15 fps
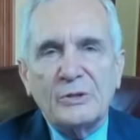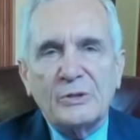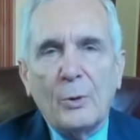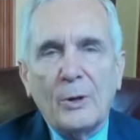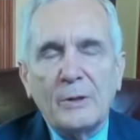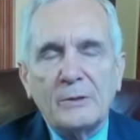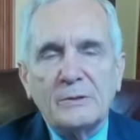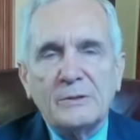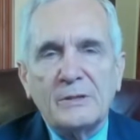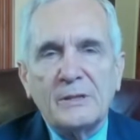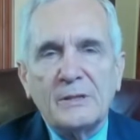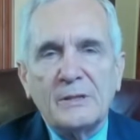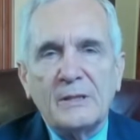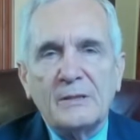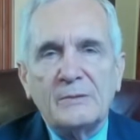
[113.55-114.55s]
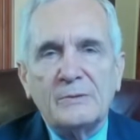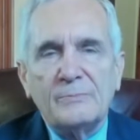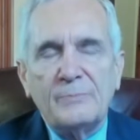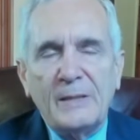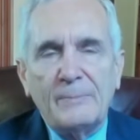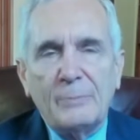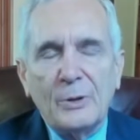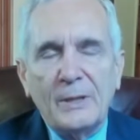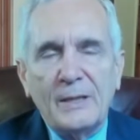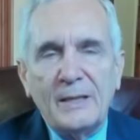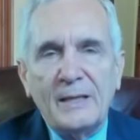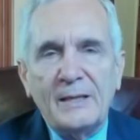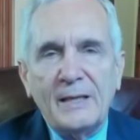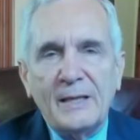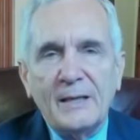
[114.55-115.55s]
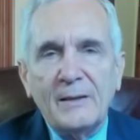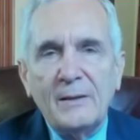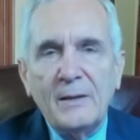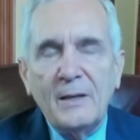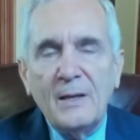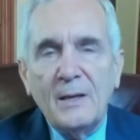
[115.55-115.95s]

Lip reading: to support the people in India.